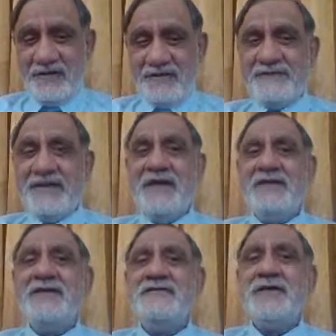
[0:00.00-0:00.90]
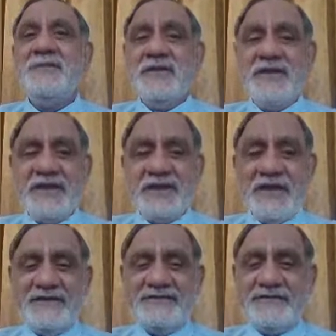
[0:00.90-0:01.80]
Then the meaning
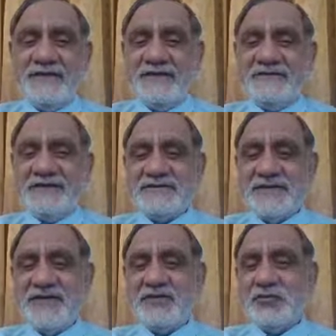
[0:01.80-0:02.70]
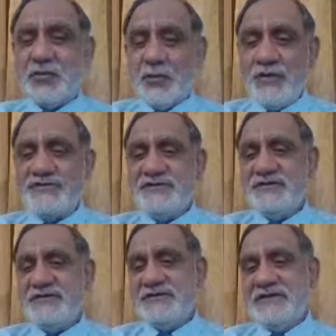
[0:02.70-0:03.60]
is the thing to which
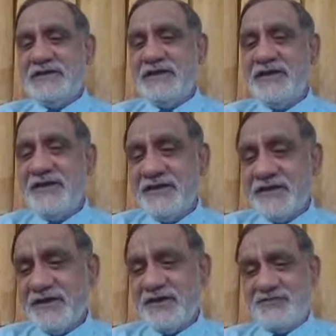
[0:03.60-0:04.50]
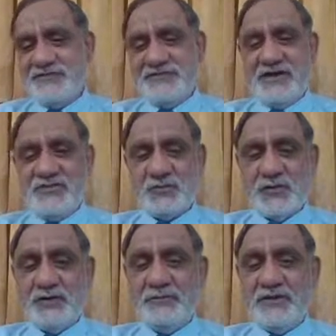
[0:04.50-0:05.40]
the hearer of that
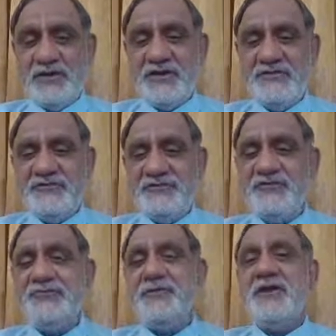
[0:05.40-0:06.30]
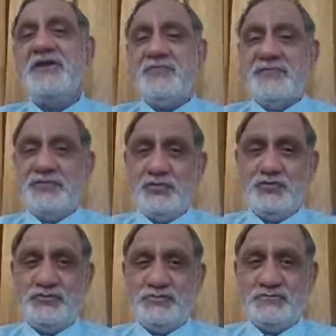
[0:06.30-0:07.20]
word believes is being referred to.
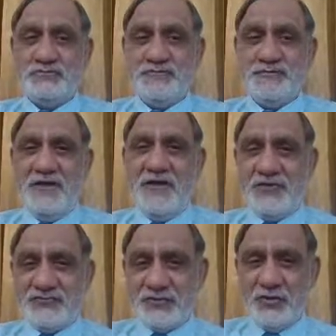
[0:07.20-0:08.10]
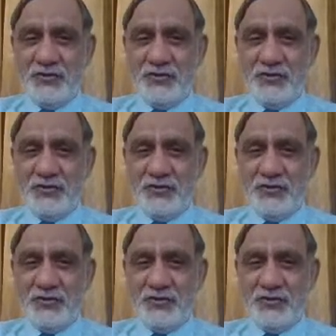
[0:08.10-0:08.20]
So